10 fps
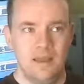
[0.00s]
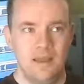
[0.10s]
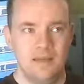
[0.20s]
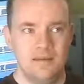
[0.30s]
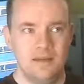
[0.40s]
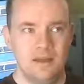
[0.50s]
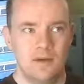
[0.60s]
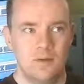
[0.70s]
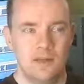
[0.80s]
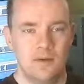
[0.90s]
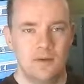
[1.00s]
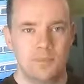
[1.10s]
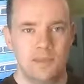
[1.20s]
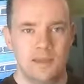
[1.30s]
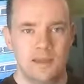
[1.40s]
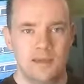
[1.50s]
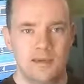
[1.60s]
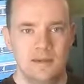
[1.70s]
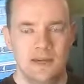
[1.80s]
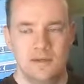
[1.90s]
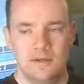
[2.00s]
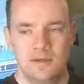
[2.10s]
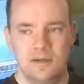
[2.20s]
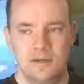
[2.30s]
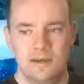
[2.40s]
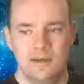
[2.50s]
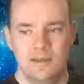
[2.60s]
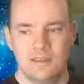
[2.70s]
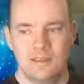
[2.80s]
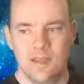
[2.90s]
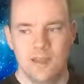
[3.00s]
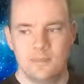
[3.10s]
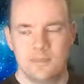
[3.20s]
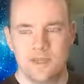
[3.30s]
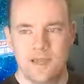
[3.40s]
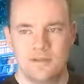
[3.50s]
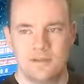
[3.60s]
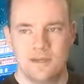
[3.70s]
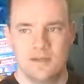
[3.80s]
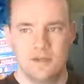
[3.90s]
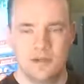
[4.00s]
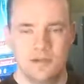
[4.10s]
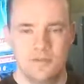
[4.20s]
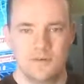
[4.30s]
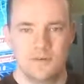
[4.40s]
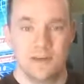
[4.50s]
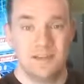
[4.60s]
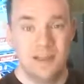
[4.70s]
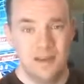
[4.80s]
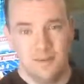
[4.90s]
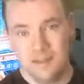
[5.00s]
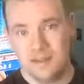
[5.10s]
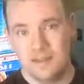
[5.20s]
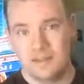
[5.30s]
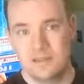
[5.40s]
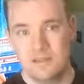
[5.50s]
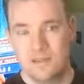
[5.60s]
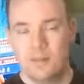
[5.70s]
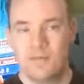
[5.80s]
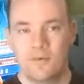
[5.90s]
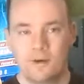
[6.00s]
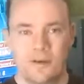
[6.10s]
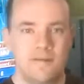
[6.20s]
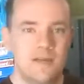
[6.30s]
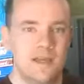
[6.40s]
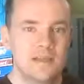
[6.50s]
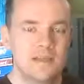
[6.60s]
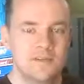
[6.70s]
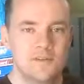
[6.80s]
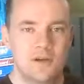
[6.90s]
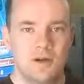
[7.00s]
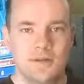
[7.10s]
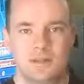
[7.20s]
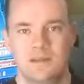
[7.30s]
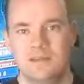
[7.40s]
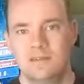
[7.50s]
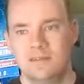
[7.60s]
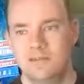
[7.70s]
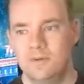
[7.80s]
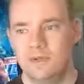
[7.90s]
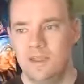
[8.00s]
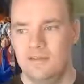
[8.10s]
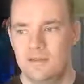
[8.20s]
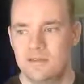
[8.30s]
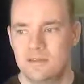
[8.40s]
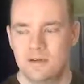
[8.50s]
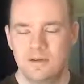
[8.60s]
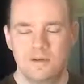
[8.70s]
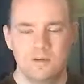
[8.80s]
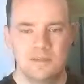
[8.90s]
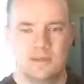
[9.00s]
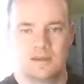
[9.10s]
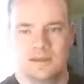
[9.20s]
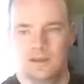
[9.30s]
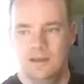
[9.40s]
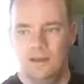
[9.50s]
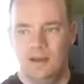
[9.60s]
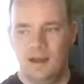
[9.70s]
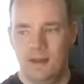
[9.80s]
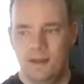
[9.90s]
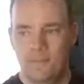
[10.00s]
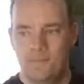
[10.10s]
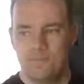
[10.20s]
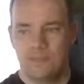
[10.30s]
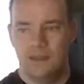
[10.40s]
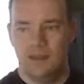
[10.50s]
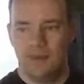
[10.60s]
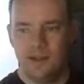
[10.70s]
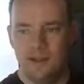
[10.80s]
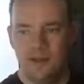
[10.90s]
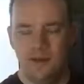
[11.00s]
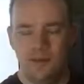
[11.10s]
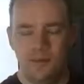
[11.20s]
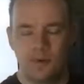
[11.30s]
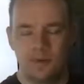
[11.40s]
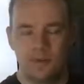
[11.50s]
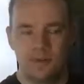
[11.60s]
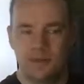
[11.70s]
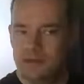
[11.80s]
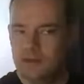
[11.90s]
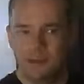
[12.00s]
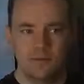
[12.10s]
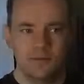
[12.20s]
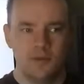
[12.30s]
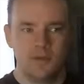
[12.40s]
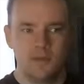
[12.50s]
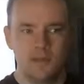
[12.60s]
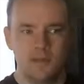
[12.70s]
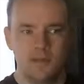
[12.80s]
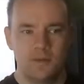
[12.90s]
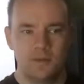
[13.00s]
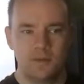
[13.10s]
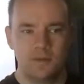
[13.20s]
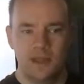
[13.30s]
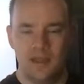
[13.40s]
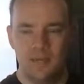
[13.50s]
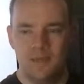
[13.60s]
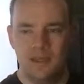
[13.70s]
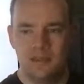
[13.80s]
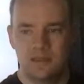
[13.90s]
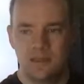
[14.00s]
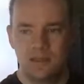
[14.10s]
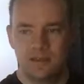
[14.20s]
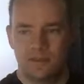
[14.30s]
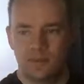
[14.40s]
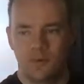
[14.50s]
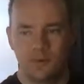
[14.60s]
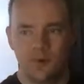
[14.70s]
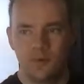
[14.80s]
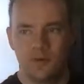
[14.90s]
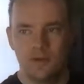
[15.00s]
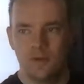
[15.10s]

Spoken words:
And when I go to play it, I turn it on and nothing happens. I have to let it charge for about 10 minutes before it even has enough charge in it to even start using. And by then you're probably, you know, usually on old school games it's like spur of the moment,